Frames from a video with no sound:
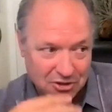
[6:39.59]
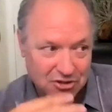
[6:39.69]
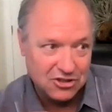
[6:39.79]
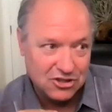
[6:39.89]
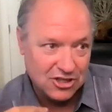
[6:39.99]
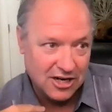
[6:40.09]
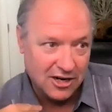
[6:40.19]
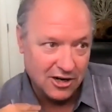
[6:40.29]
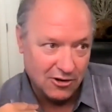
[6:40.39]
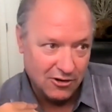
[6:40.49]
You just
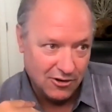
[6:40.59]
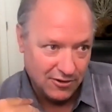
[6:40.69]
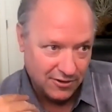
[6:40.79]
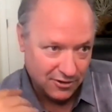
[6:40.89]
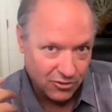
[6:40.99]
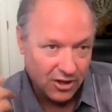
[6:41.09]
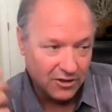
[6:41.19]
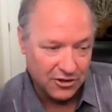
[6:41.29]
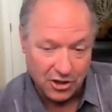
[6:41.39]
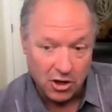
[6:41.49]
share the
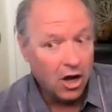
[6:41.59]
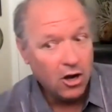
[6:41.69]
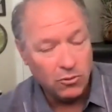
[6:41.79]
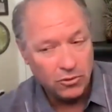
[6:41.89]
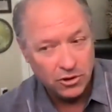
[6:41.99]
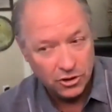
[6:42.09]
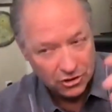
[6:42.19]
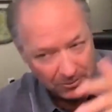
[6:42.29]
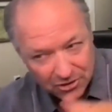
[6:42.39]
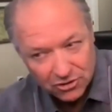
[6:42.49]
struggle and you go, oh,
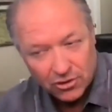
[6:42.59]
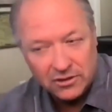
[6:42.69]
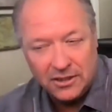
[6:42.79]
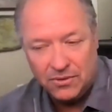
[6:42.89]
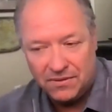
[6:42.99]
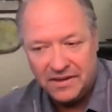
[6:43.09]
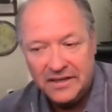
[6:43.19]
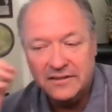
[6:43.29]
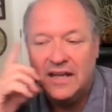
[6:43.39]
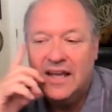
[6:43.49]
could you be struggling with
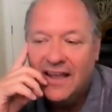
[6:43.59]
this?